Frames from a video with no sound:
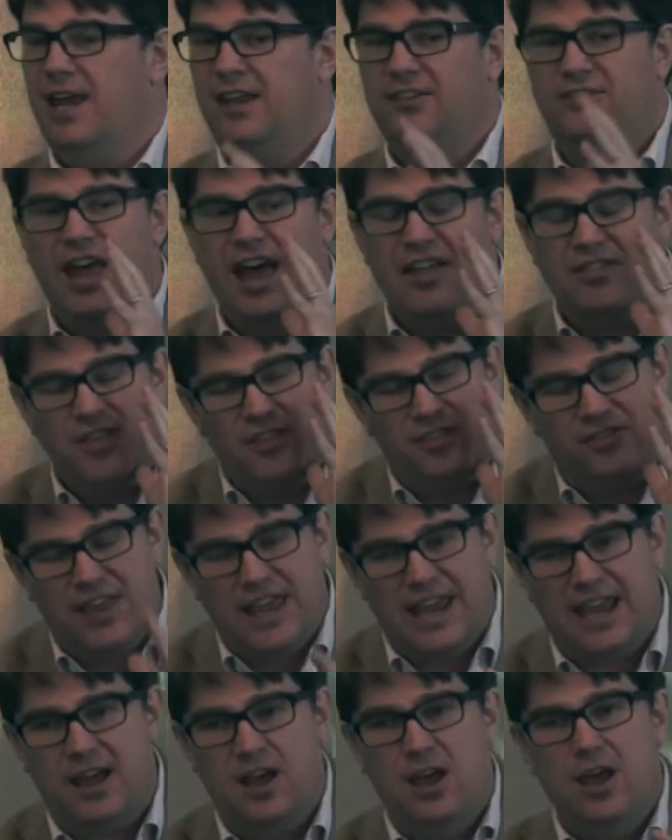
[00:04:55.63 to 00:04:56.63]
Is that the
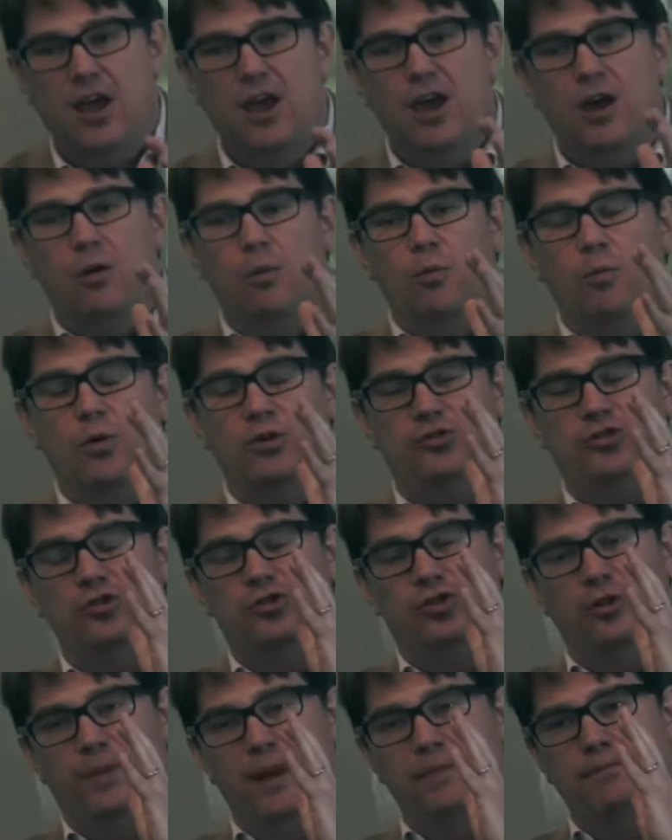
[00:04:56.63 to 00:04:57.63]
thing which you
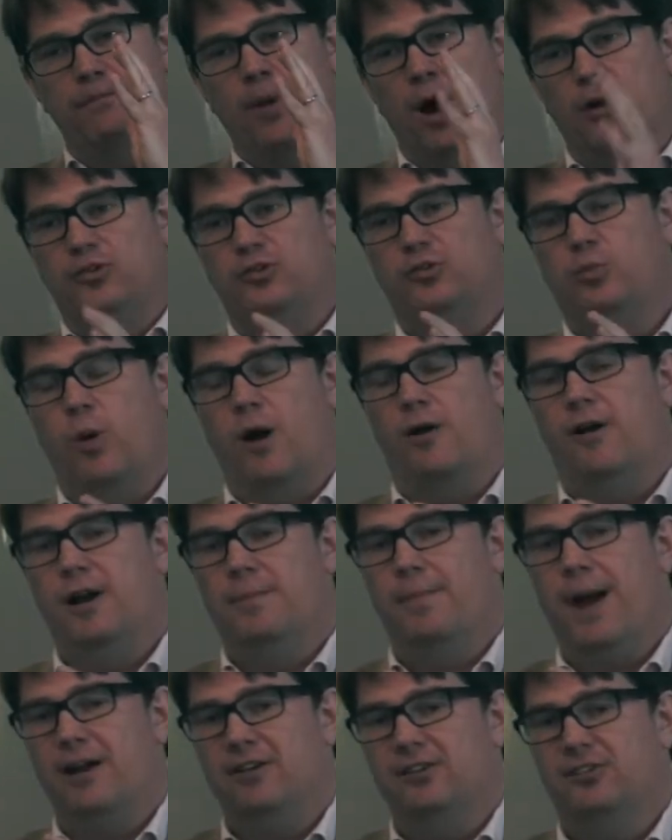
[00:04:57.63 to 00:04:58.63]
should be most worried
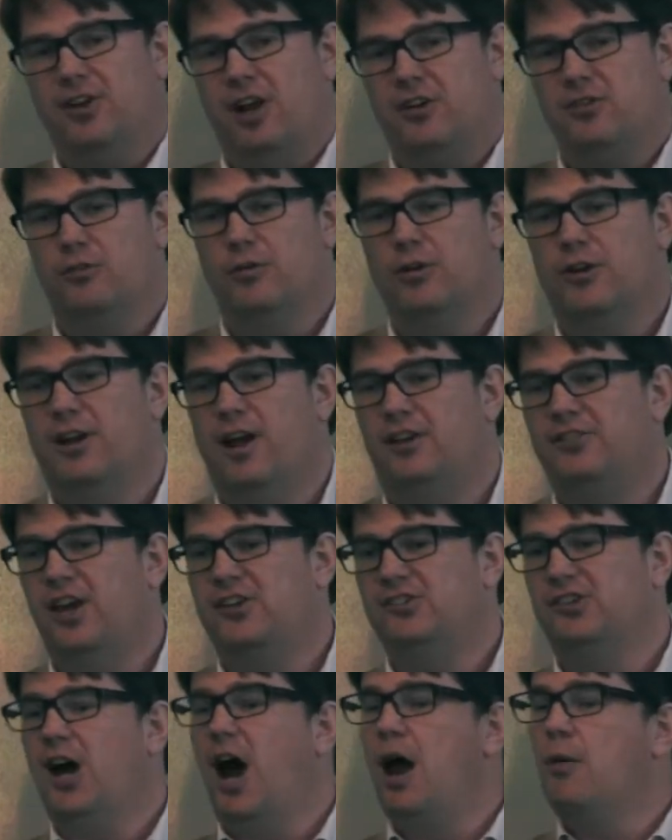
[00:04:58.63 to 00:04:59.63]
about inside your
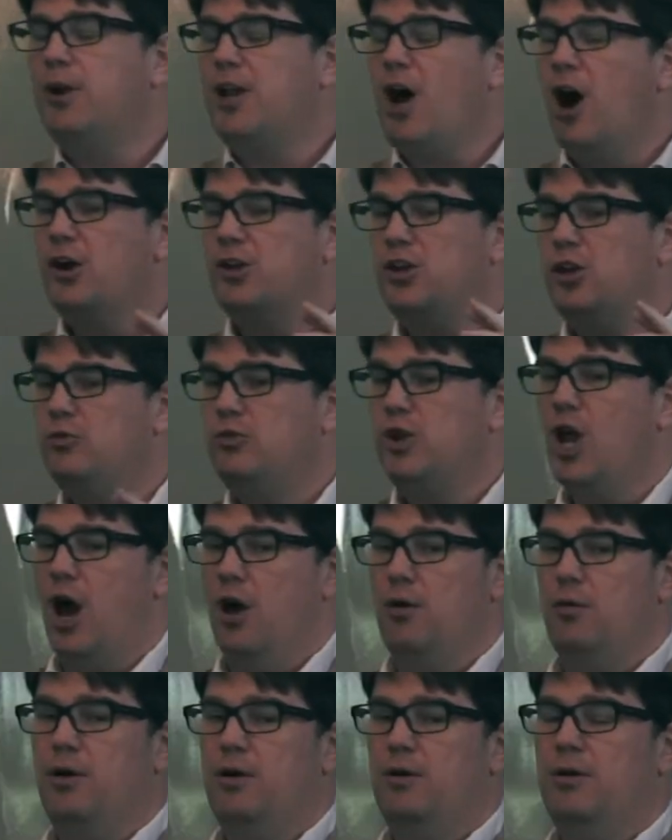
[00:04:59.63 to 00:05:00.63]
organization? I would argue no.